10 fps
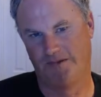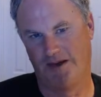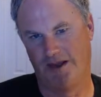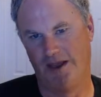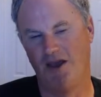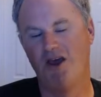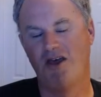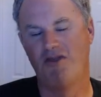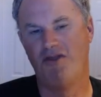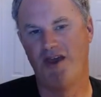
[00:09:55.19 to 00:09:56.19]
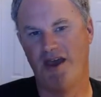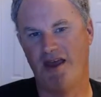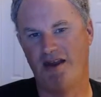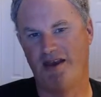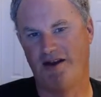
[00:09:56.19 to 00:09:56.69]
Okay,
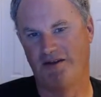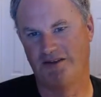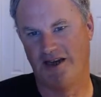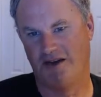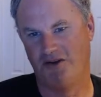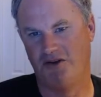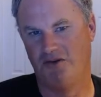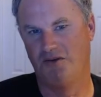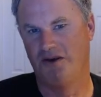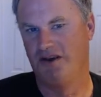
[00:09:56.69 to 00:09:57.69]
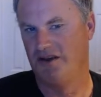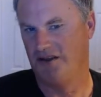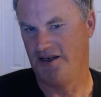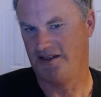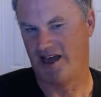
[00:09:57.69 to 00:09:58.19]
then it'll tell you
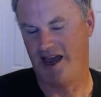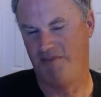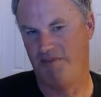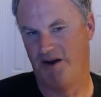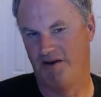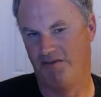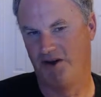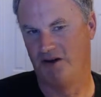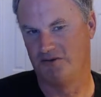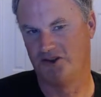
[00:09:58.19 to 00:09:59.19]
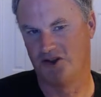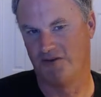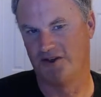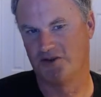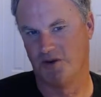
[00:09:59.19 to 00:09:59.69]
the type of code
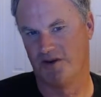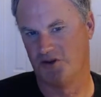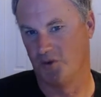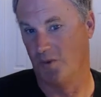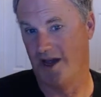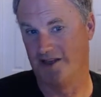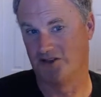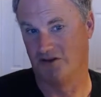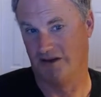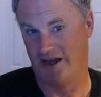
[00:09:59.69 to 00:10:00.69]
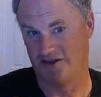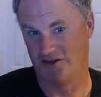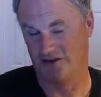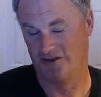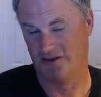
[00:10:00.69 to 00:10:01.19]
service, whether it's West or
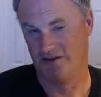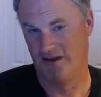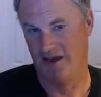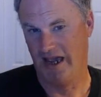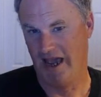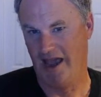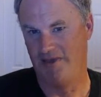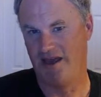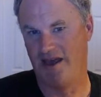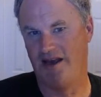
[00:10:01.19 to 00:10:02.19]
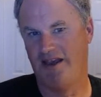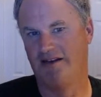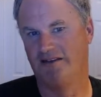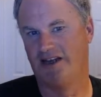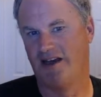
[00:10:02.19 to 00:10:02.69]
Lexus. And then
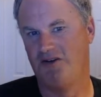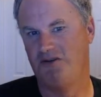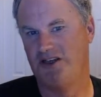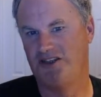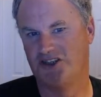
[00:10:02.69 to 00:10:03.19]
it'll tell you the